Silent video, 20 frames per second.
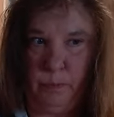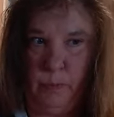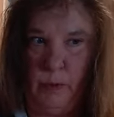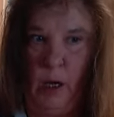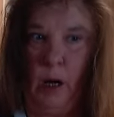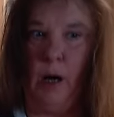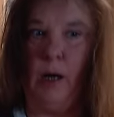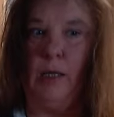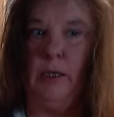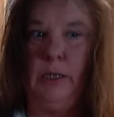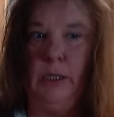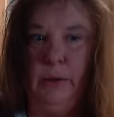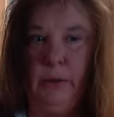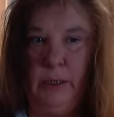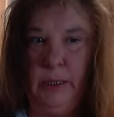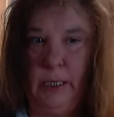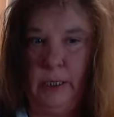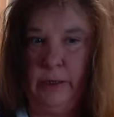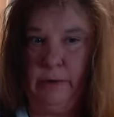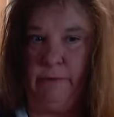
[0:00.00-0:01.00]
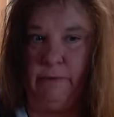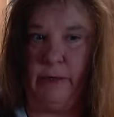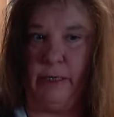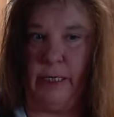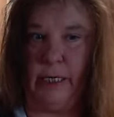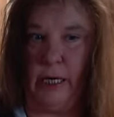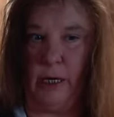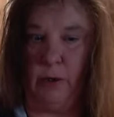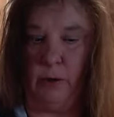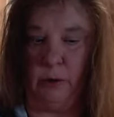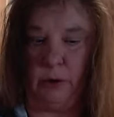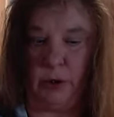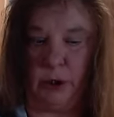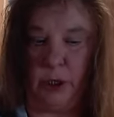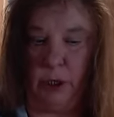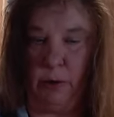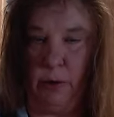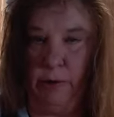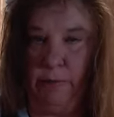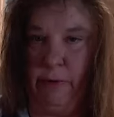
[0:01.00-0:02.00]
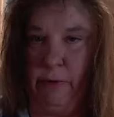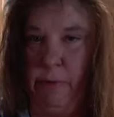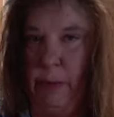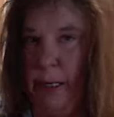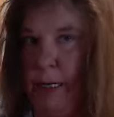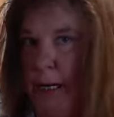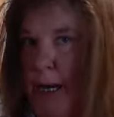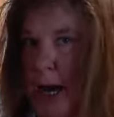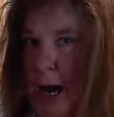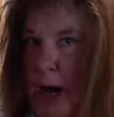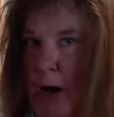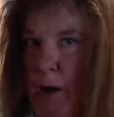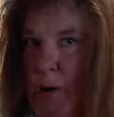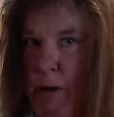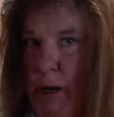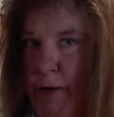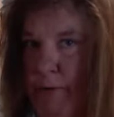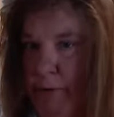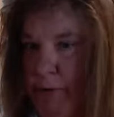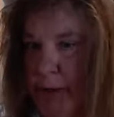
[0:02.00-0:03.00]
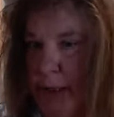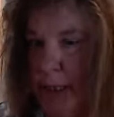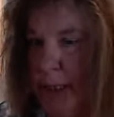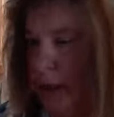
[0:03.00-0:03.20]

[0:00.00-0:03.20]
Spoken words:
I'll do another video and show everybody how everything